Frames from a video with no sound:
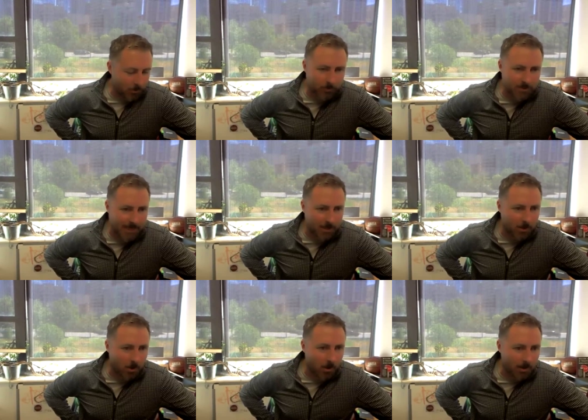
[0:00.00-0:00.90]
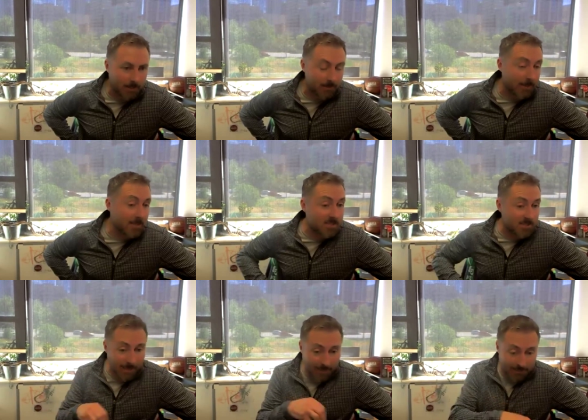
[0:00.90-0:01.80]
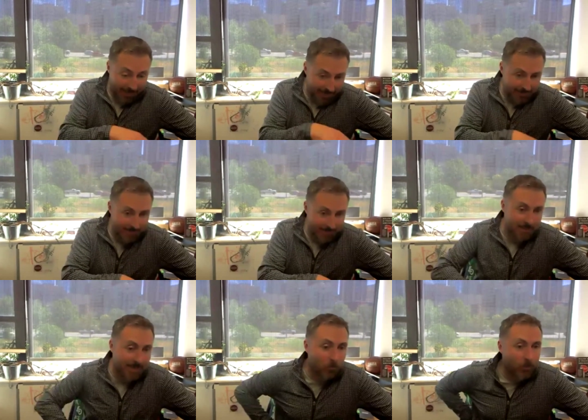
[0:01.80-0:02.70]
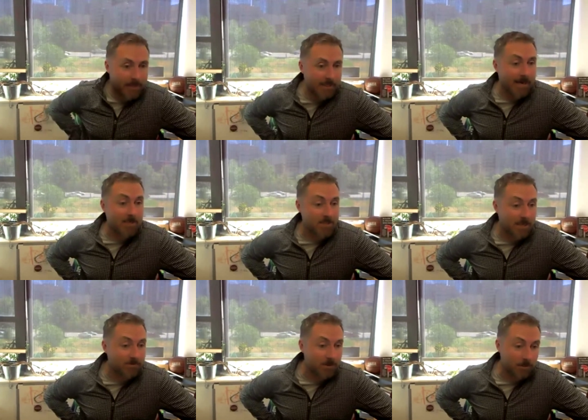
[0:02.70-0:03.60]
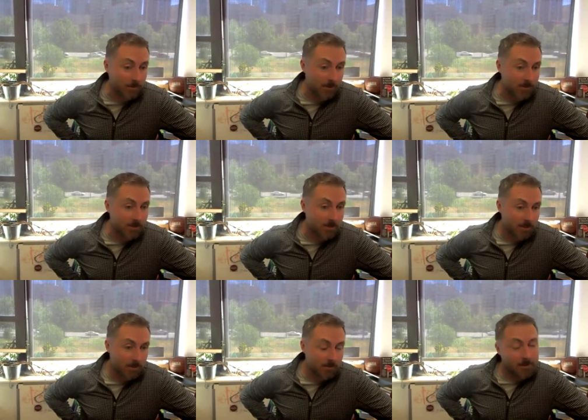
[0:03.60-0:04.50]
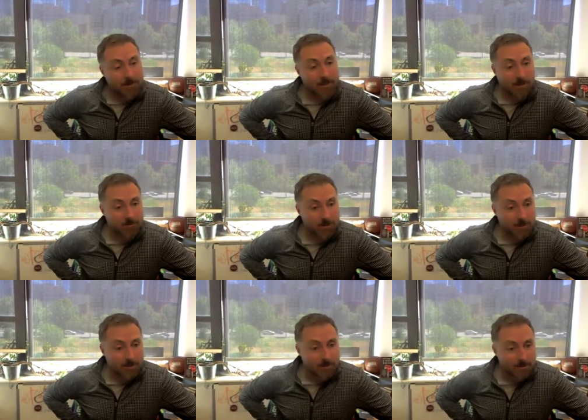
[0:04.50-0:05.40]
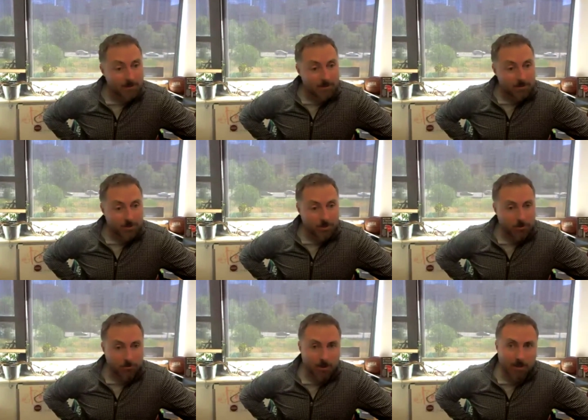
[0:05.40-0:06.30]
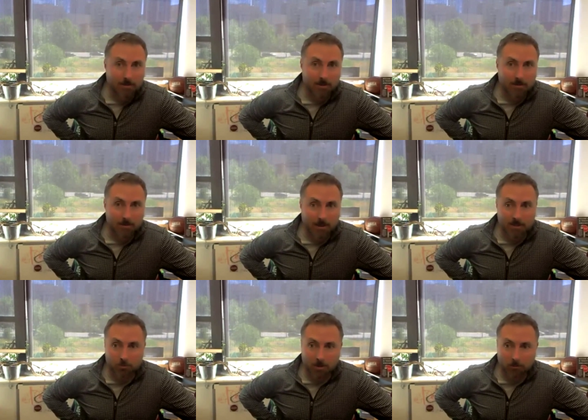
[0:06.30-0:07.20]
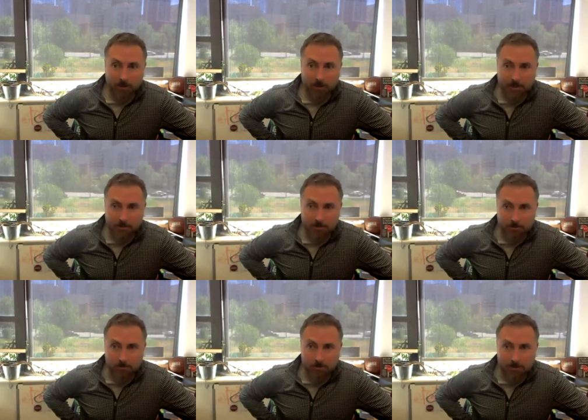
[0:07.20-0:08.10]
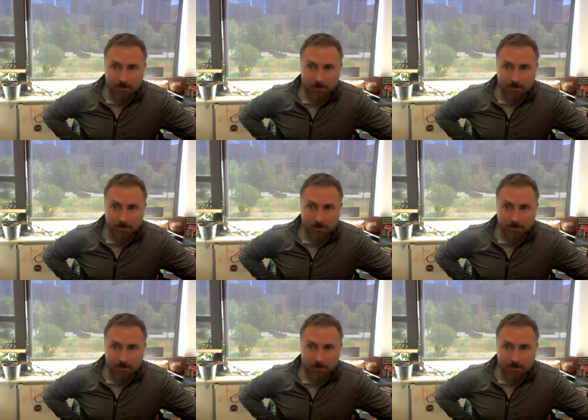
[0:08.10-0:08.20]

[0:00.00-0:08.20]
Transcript: almost ad hoc. And they said at that time, we need to add safety to this, and they never did. So I think that is where we need to,